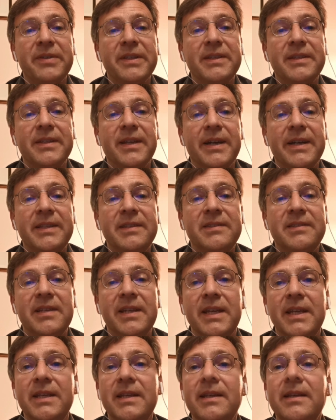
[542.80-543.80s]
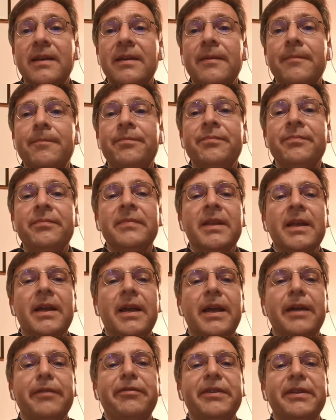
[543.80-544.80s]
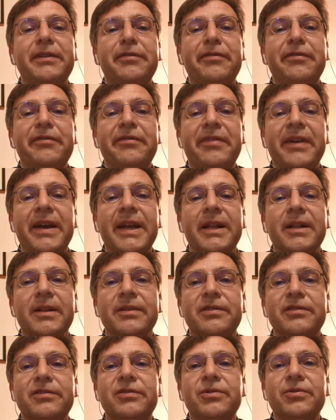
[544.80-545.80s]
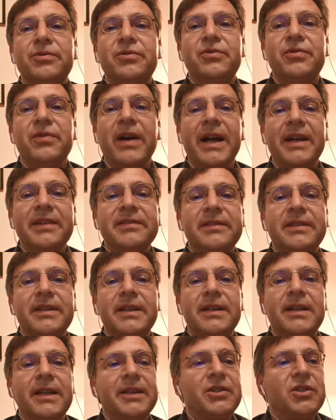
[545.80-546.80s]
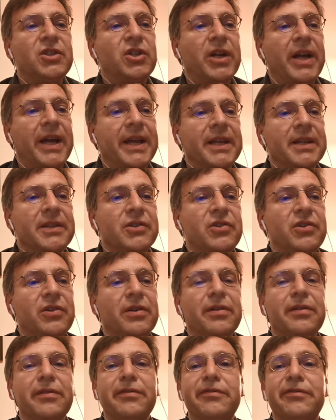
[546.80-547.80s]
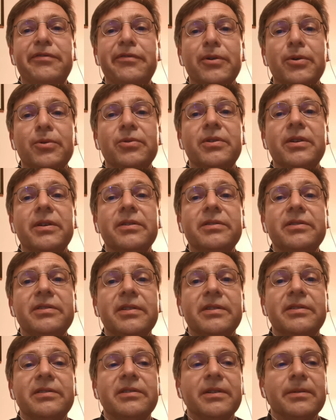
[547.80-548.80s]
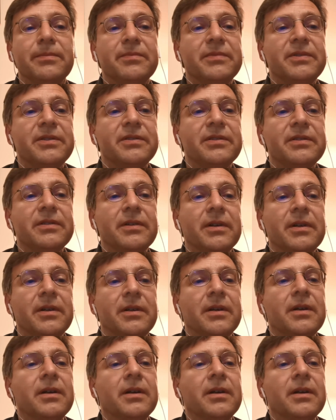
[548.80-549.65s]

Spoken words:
COVID-19 if it fails to drastically change food systems."